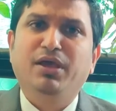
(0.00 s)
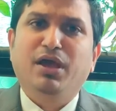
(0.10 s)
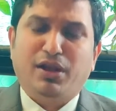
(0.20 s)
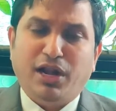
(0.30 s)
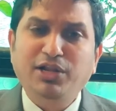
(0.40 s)

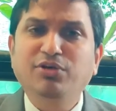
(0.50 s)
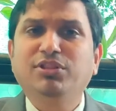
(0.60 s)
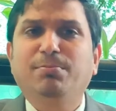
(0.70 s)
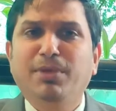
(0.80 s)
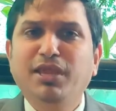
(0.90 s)
Right now, the
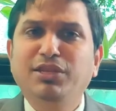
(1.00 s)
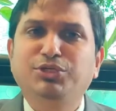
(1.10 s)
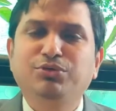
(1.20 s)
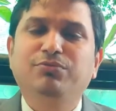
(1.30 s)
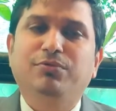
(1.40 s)
main
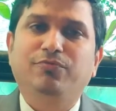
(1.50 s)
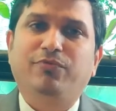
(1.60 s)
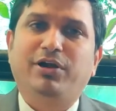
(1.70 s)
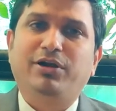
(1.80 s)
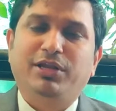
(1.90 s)
issue
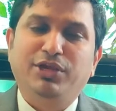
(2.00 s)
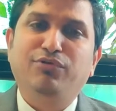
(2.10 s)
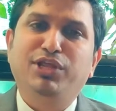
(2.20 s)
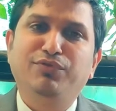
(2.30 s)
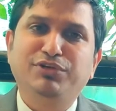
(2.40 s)
for
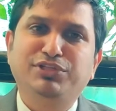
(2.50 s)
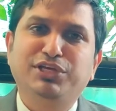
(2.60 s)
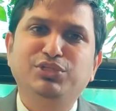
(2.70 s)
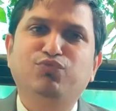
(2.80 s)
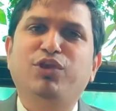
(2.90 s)
equity investing
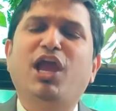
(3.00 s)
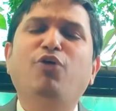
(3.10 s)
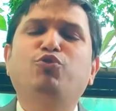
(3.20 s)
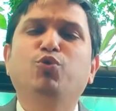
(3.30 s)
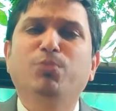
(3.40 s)
is we
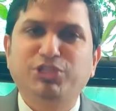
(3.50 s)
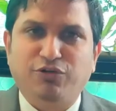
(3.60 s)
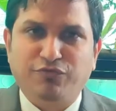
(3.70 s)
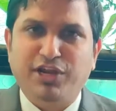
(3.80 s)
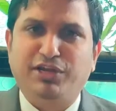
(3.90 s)
have too much
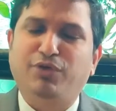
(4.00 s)
of data.